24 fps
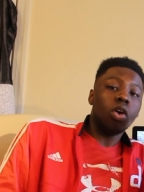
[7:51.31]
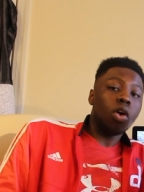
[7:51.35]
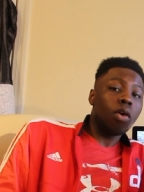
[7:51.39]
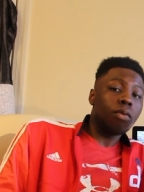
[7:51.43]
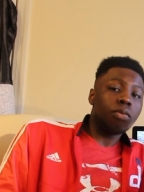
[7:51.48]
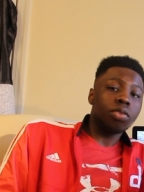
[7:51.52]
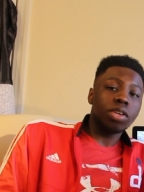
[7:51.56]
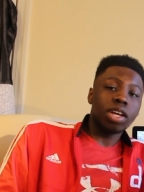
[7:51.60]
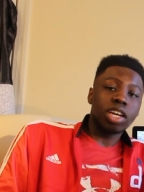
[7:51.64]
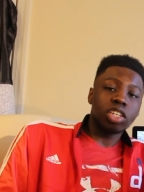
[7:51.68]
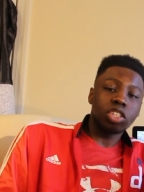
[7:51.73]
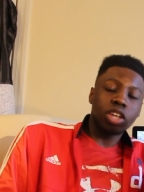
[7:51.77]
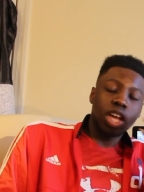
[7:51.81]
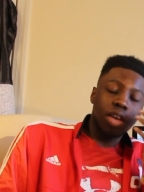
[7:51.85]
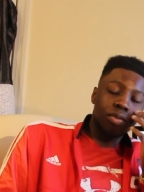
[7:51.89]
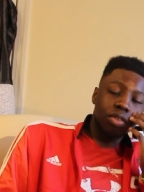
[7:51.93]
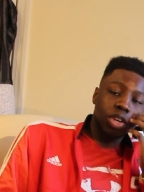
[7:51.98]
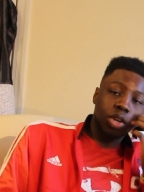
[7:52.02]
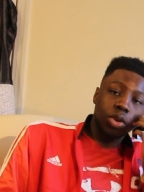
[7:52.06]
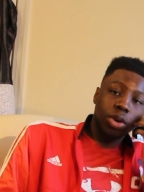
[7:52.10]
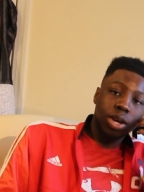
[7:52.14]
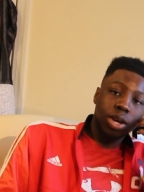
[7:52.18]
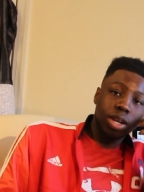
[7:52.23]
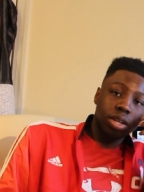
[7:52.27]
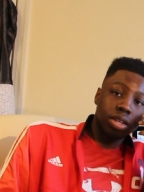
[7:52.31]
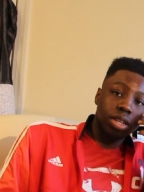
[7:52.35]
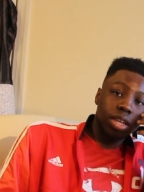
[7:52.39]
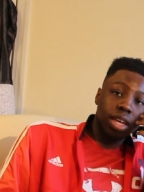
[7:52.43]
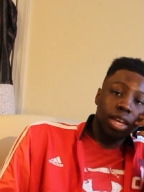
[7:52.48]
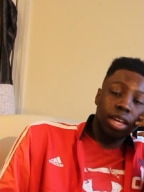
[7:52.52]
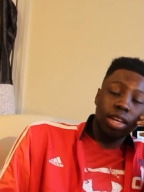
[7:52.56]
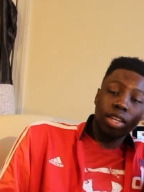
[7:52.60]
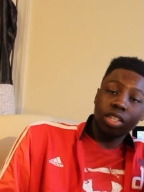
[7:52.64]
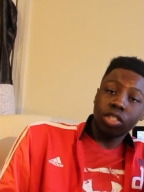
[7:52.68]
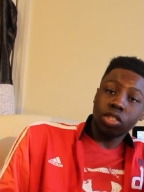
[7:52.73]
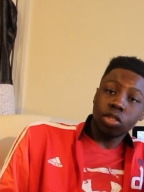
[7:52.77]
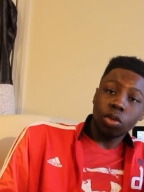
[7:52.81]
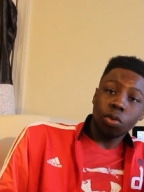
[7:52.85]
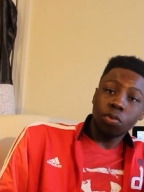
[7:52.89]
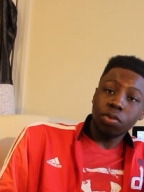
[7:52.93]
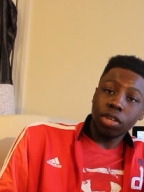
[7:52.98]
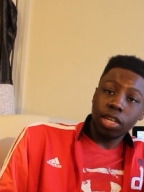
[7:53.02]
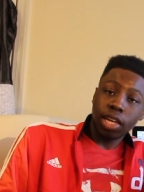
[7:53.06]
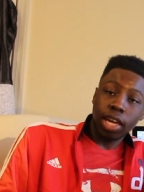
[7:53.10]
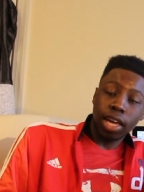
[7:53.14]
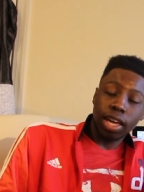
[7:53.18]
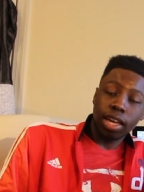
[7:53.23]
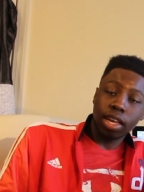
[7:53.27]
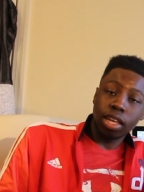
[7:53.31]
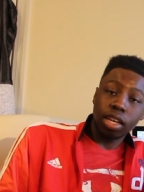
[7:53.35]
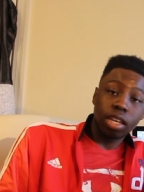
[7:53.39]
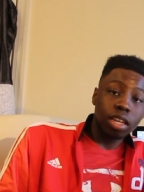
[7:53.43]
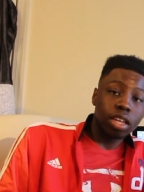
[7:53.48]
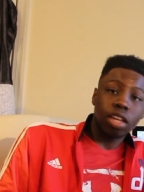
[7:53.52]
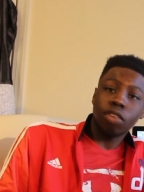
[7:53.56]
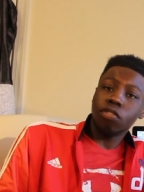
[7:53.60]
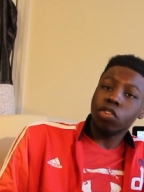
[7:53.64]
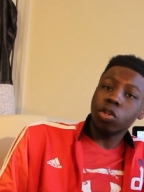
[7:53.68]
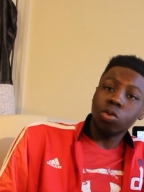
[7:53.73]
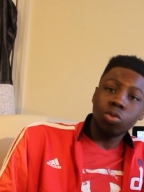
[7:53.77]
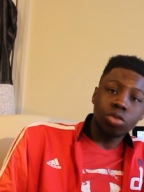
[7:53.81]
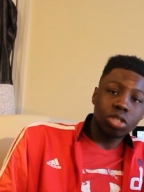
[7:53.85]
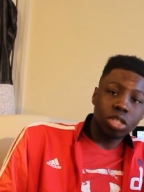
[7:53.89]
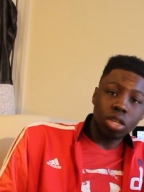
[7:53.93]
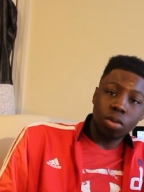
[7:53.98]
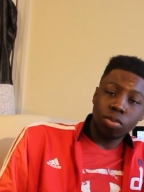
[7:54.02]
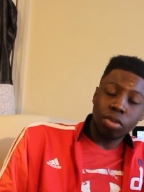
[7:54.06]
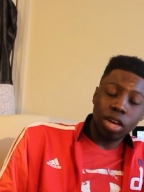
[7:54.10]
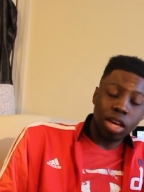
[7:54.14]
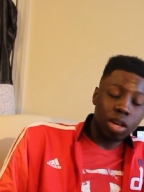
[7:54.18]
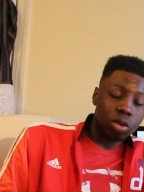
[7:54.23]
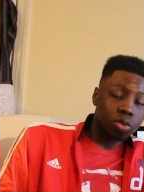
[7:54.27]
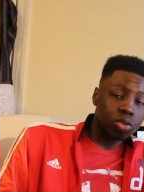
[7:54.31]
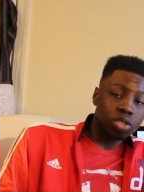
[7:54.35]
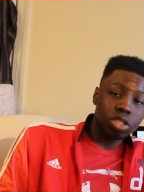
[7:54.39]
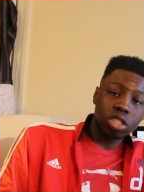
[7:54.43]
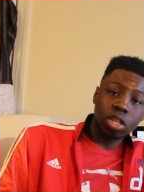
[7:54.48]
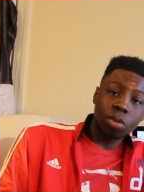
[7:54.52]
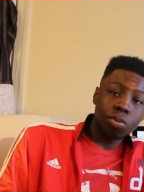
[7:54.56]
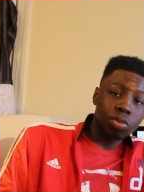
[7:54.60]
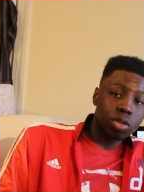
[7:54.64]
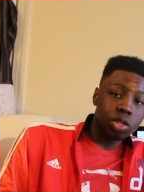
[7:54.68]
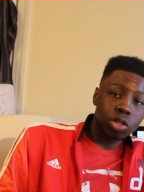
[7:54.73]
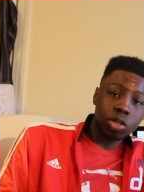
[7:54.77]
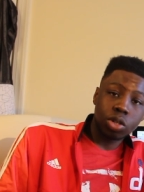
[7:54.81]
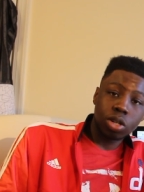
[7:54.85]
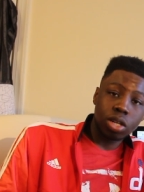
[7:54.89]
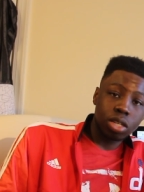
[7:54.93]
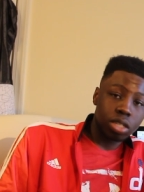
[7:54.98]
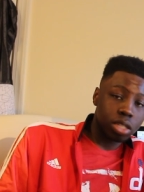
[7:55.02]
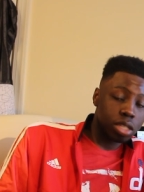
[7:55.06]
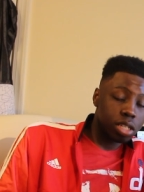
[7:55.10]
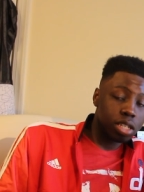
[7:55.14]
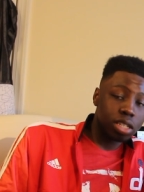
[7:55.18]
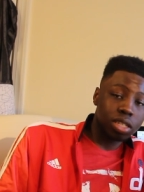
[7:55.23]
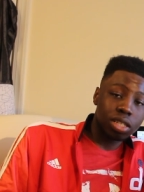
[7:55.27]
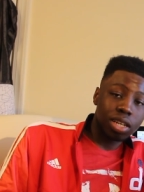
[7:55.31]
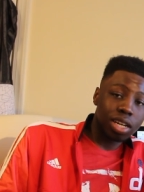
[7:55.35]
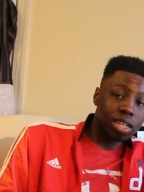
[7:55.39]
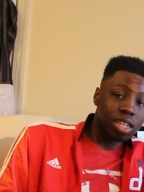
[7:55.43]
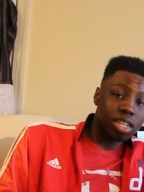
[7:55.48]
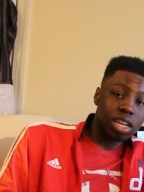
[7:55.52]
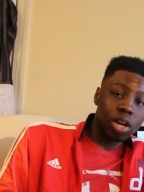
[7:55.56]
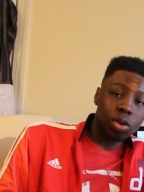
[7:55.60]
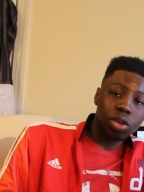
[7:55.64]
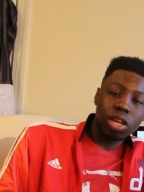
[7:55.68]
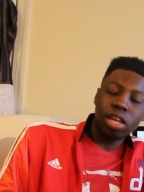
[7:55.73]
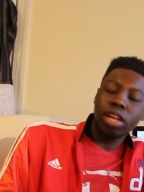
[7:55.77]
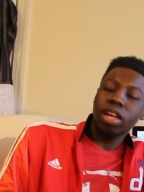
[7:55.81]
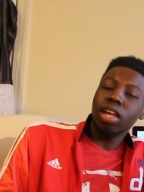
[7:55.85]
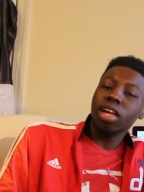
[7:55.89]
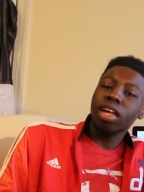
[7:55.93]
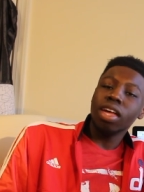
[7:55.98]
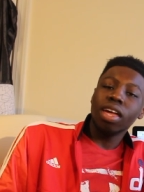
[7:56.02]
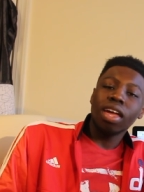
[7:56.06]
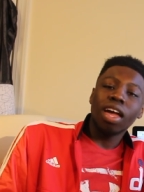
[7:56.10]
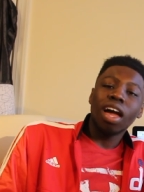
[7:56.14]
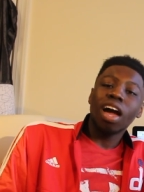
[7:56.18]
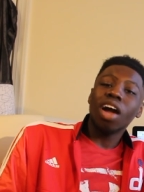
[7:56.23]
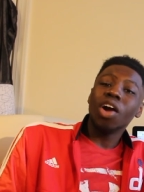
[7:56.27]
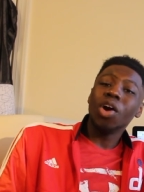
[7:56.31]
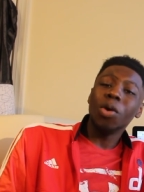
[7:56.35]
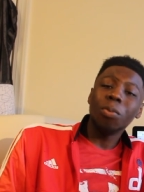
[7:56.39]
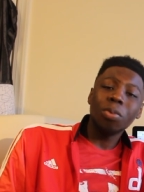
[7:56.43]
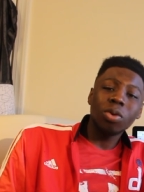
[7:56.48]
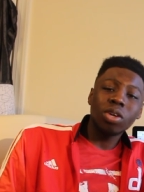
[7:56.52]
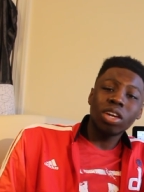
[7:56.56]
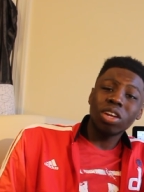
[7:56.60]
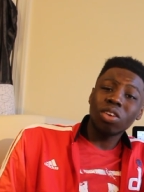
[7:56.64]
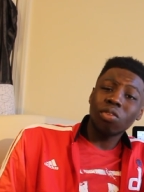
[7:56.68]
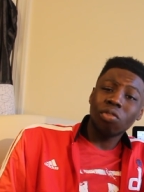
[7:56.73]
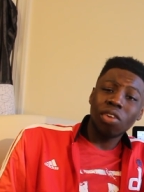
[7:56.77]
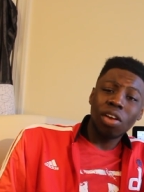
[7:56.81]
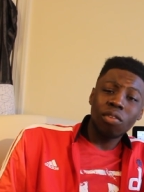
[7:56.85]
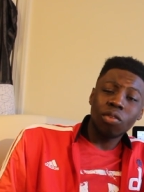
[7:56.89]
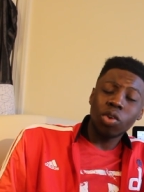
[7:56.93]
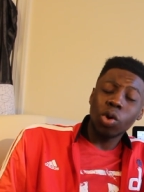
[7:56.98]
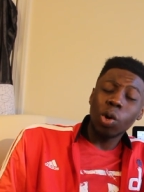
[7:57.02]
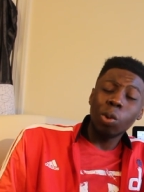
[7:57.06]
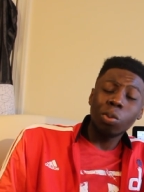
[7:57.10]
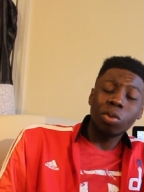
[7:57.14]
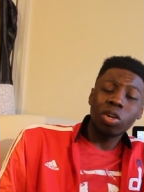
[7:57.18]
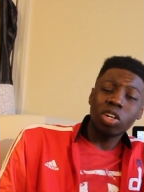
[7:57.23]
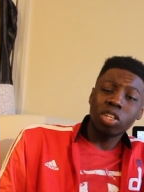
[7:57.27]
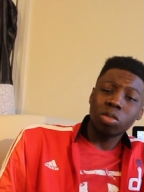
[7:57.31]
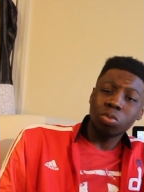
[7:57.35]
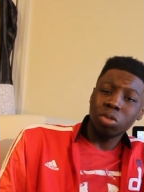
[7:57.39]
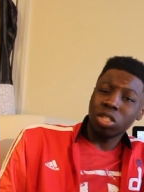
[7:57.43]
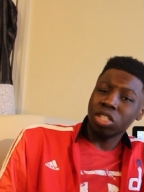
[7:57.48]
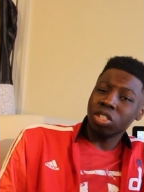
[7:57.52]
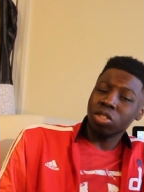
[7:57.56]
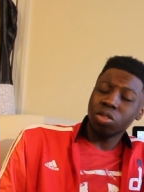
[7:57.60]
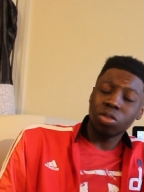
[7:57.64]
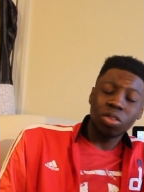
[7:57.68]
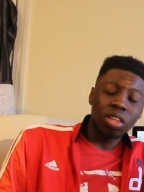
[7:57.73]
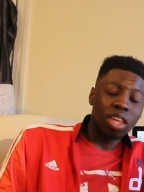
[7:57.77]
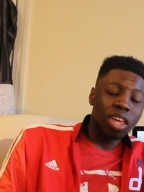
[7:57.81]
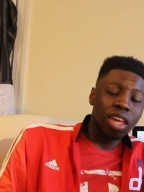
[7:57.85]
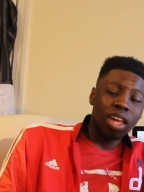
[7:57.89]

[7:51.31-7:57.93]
Hopefully you guys are having a great day. Sofie Hagen, if you somehow stumble across this, I doubt it. I hope you get your favorite home-cooked meal.